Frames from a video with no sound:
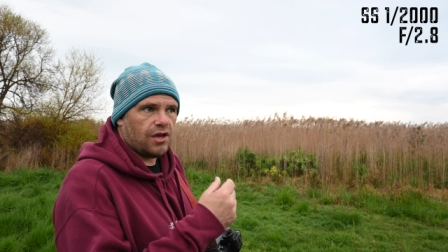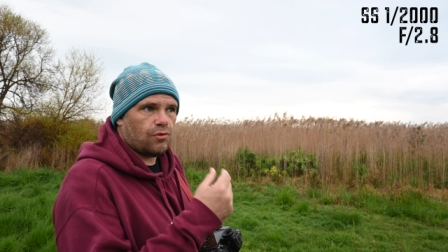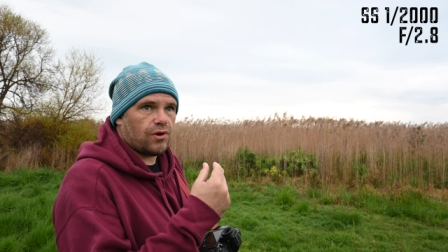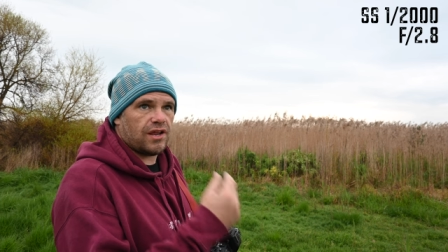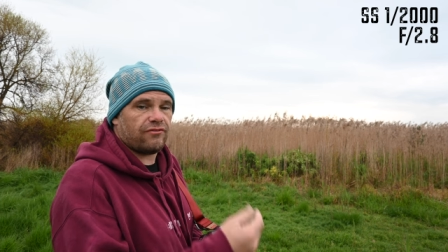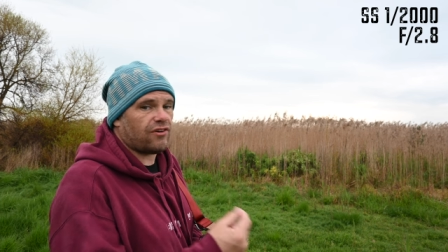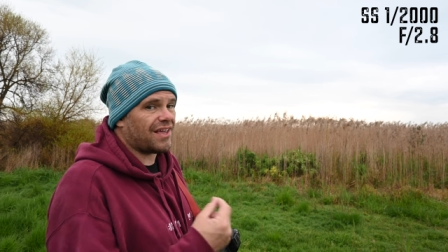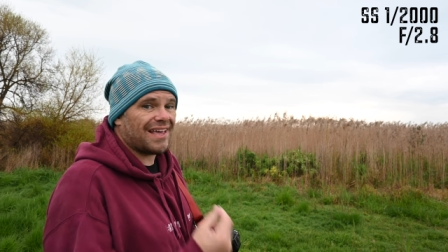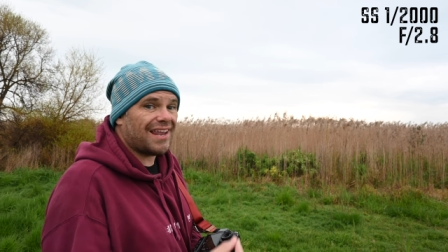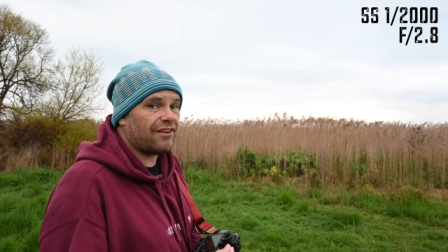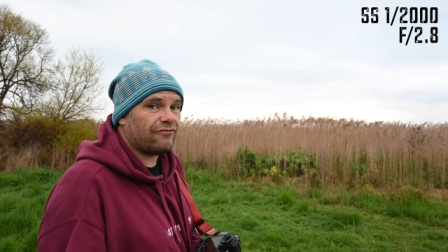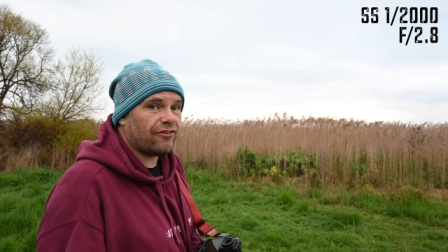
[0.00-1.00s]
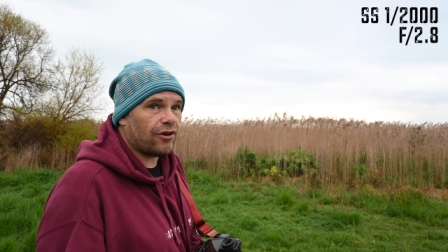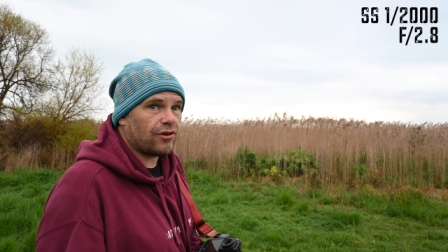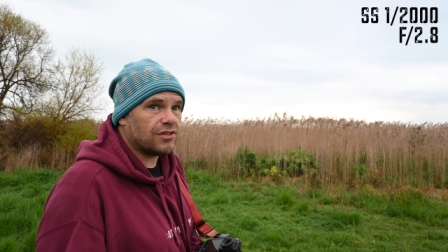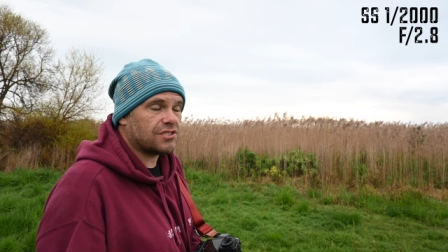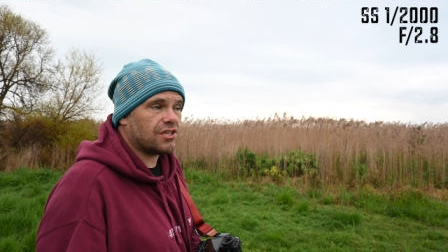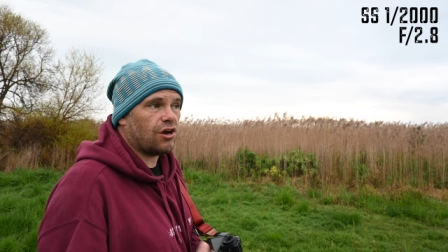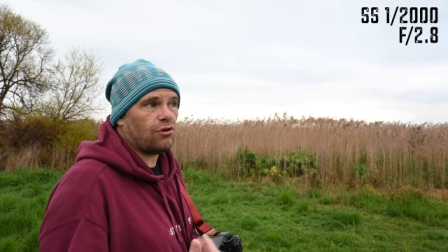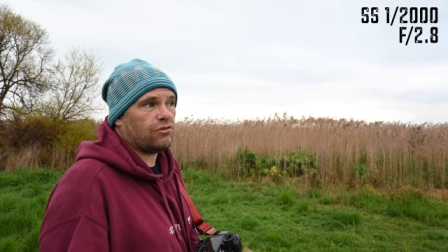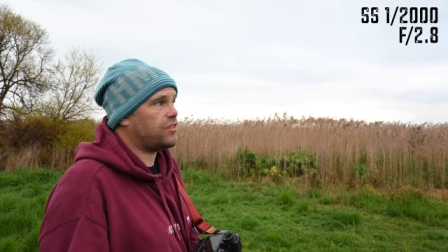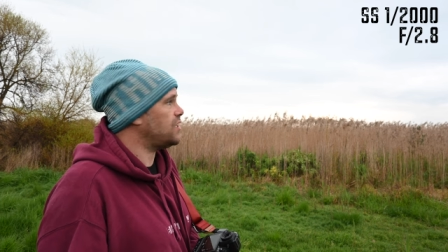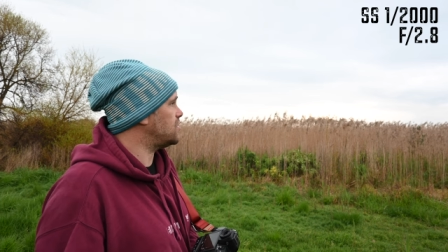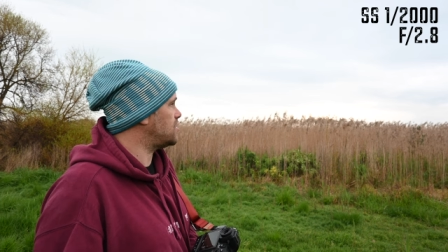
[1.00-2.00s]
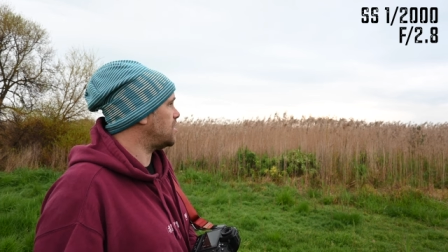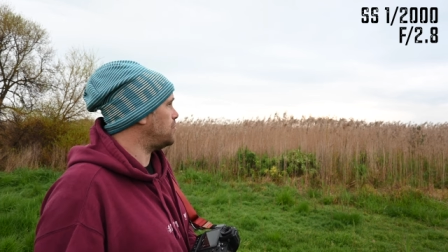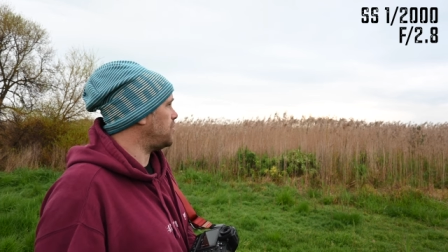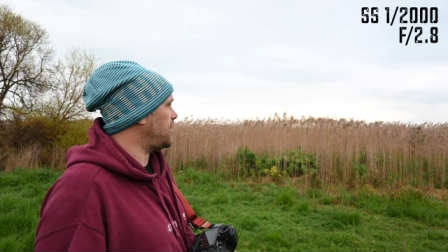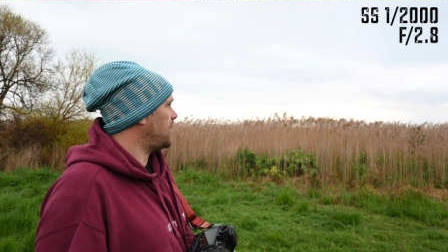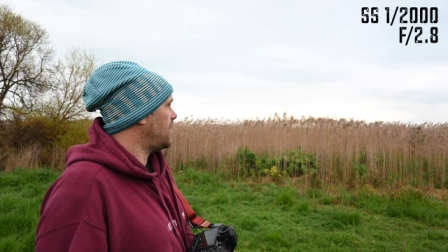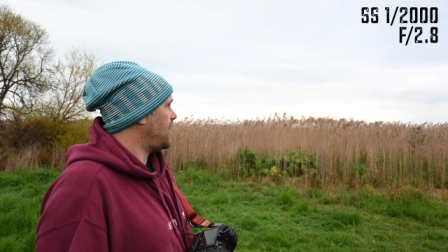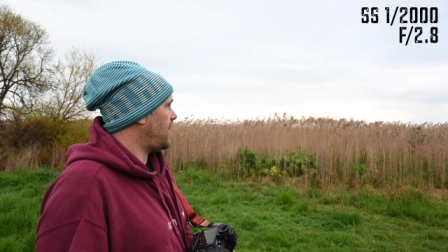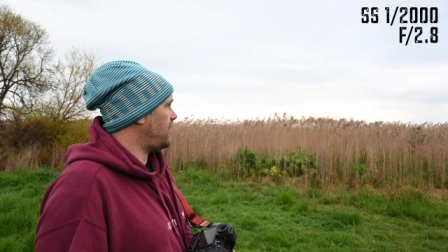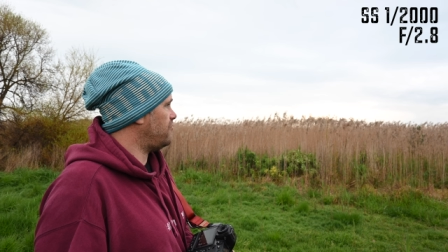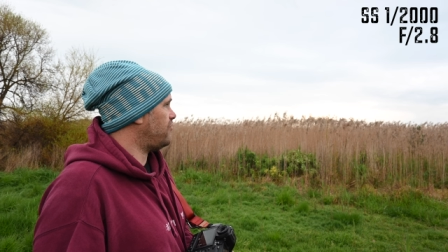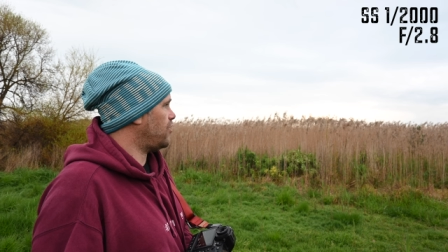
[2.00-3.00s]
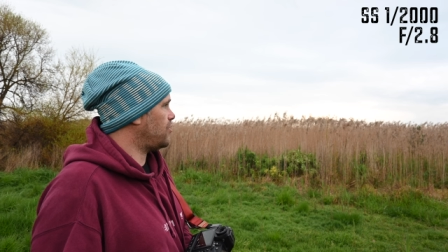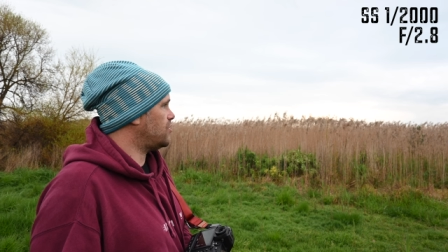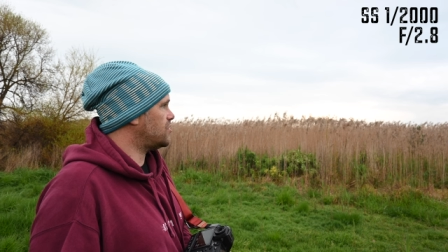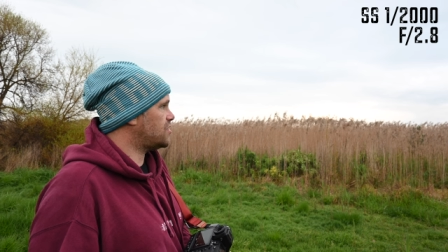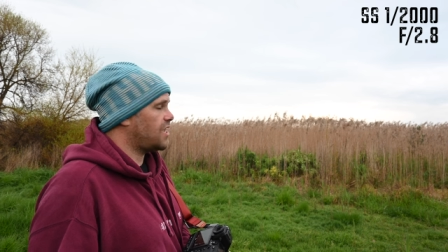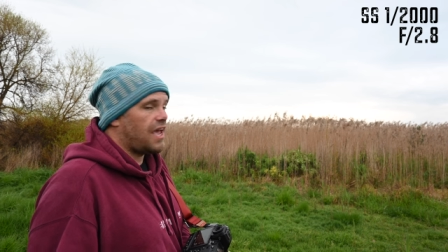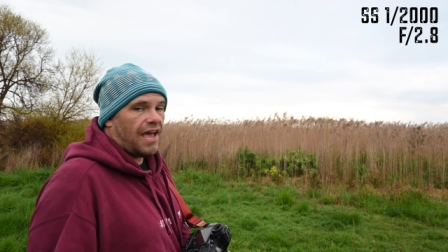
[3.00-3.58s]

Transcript: Whatever I get in focus, the whole thing's going to be in focus.